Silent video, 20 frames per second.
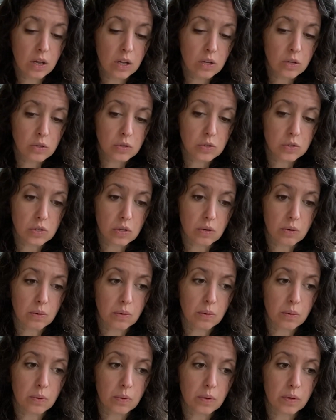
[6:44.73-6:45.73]

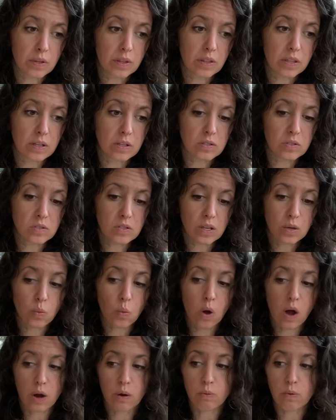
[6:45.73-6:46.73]
So this sit,
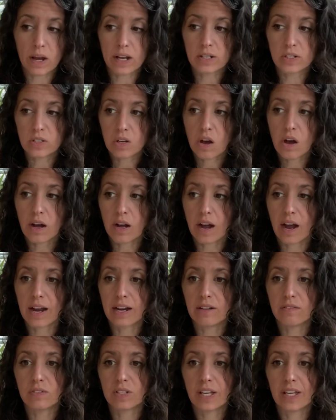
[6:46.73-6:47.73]
walk, write, talk
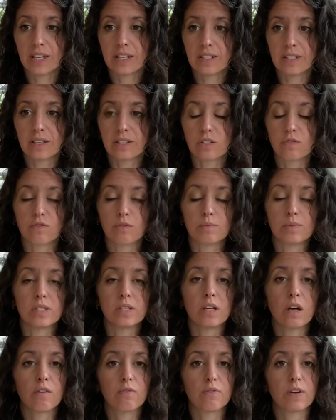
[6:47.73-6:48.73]
kind of takes us from
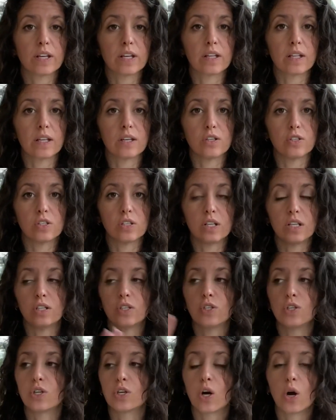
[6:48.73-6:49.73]
self-regulation
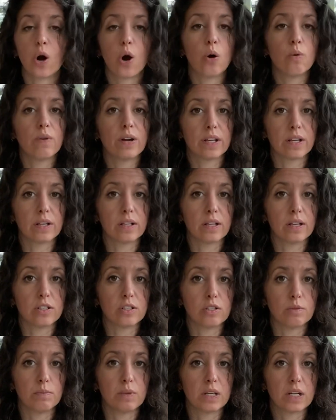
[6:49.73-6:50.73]
into
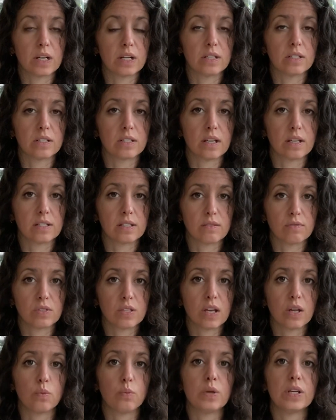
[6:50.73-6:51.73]
co-regulation, because as I've
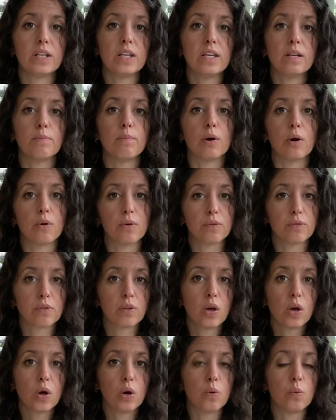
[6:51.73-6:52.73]
said, we need both.
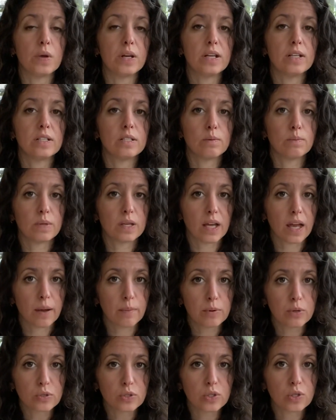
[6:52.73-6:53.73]
We need to be
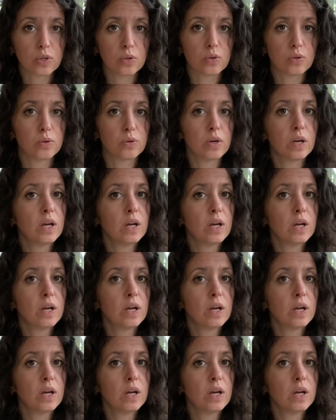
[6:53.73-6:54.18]
able to,